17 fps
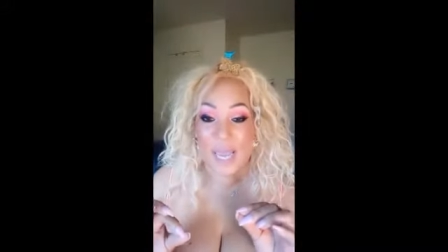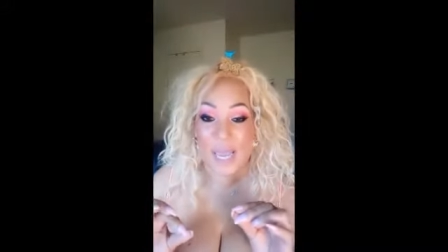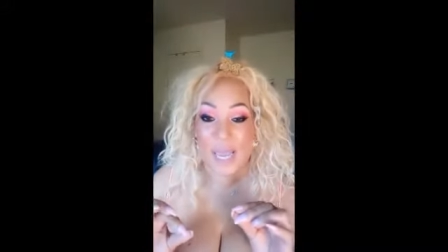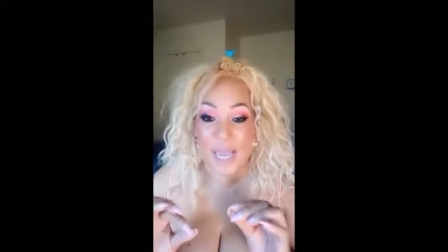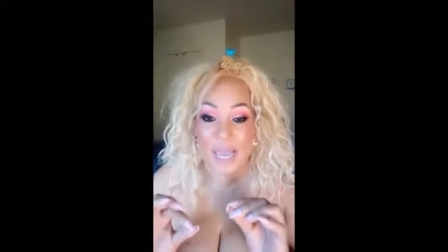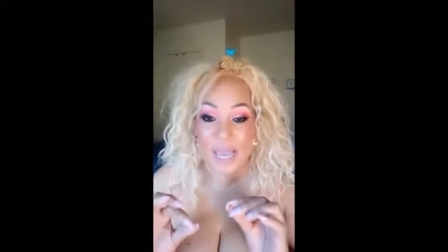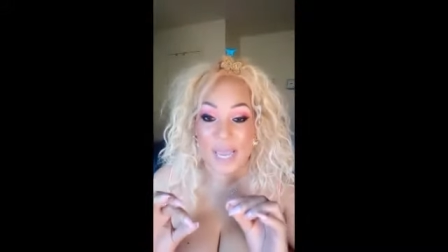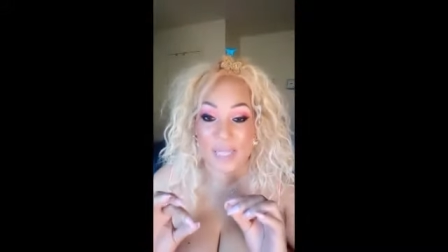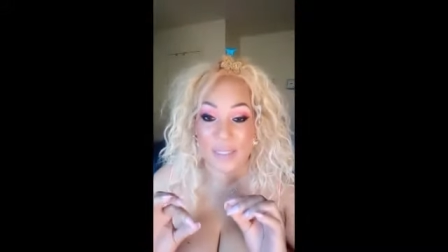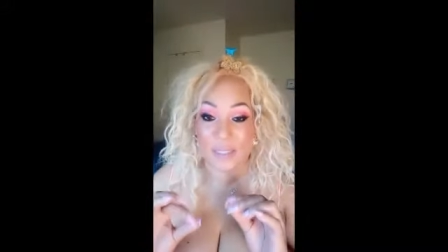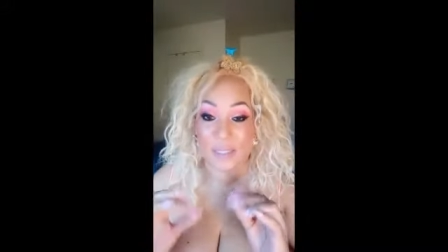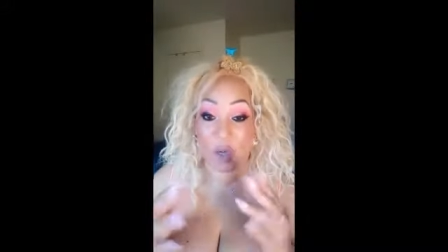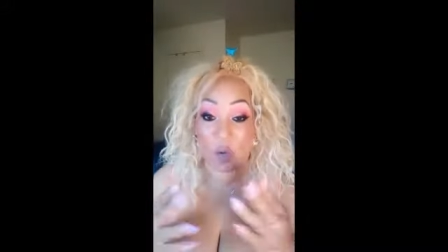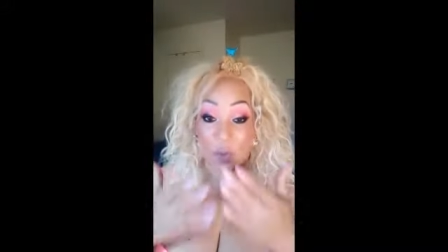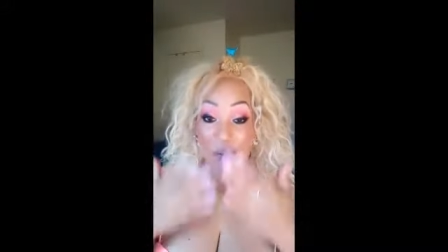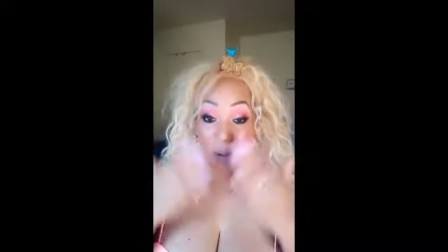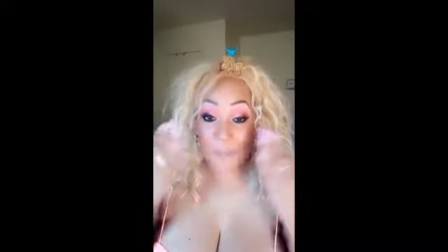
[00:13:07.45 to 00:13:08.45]
And
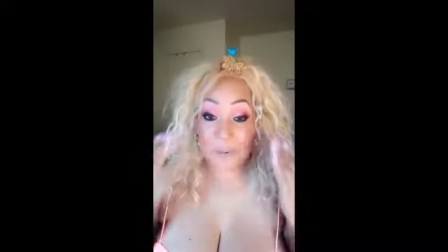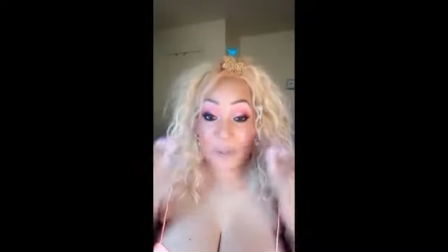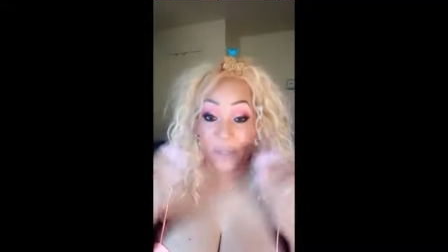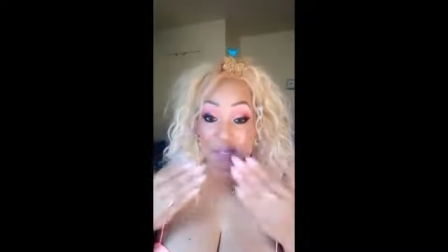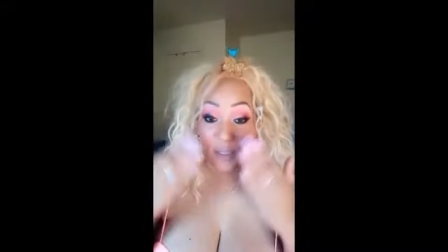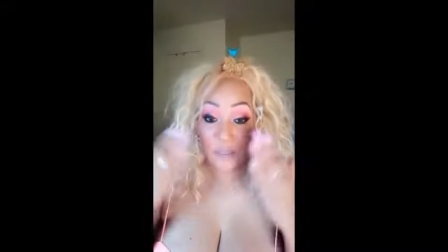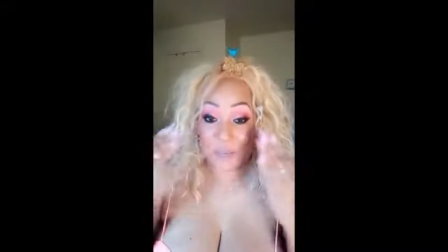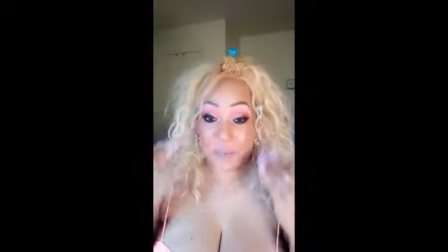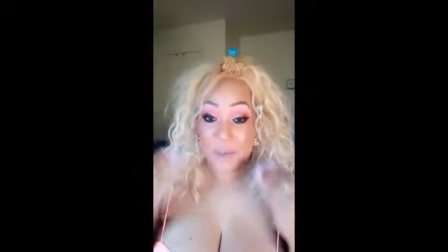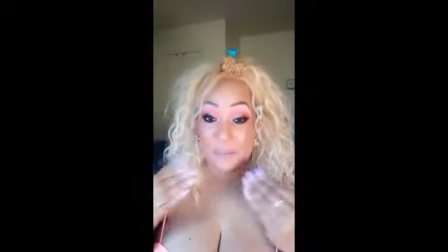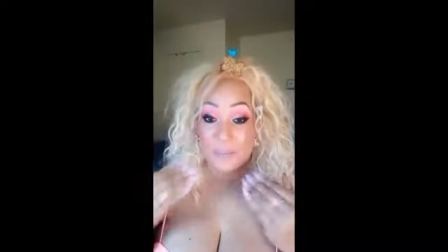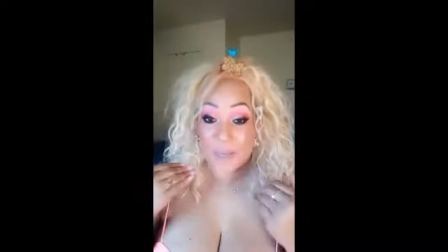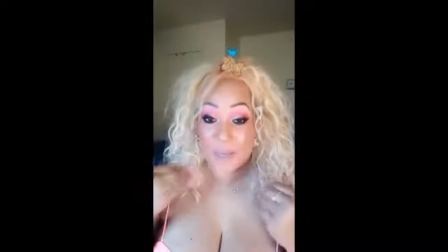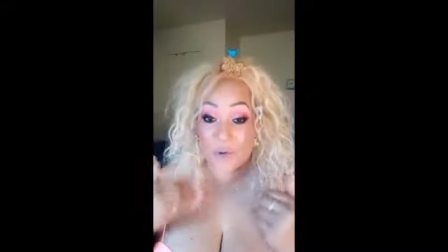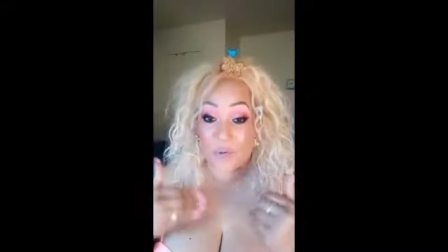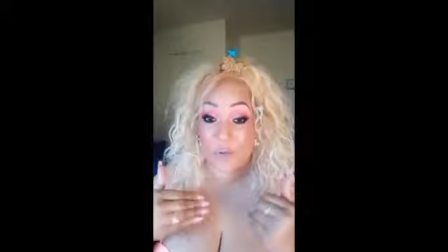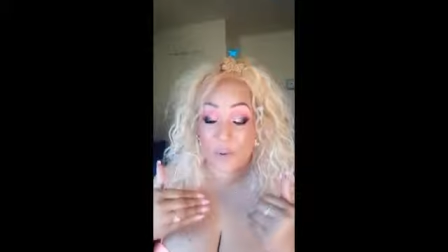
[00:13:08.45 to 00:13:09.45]
so when I put this
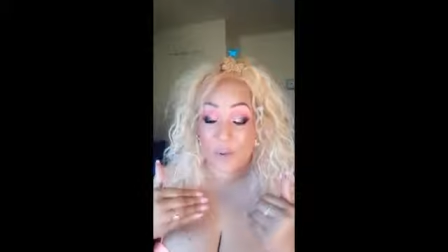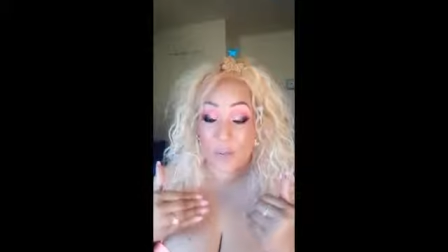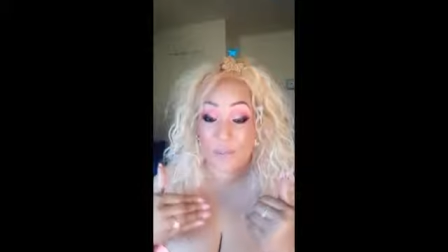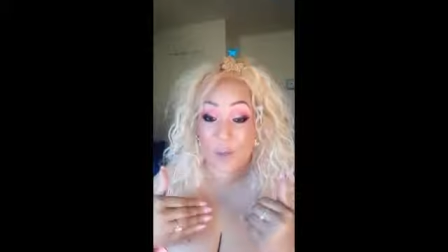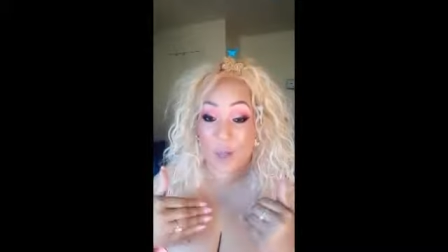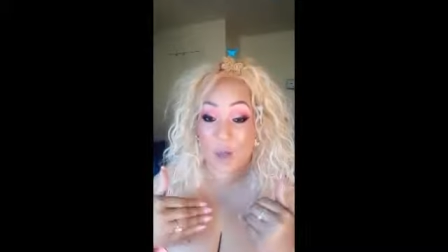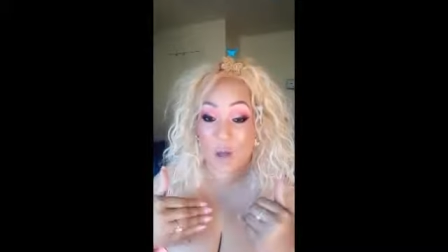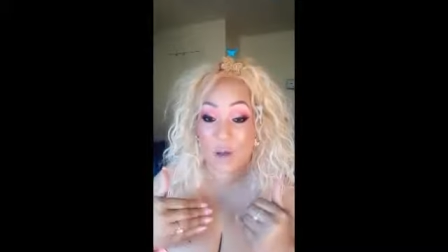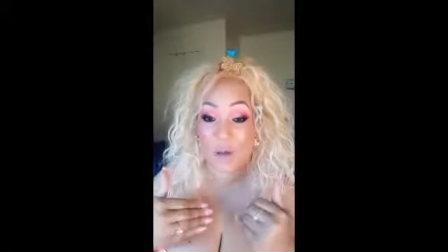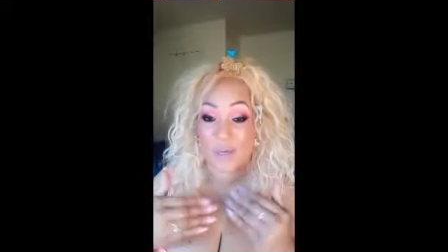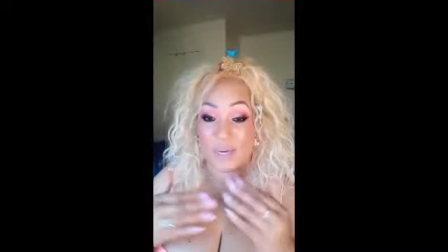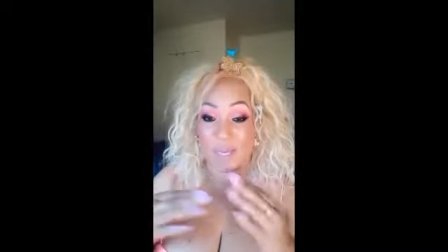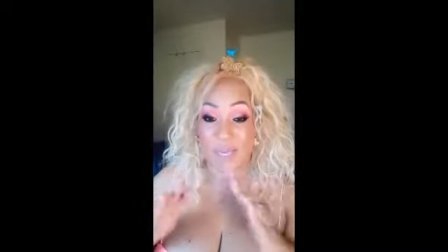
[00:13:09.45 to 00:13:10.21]
BB cream on,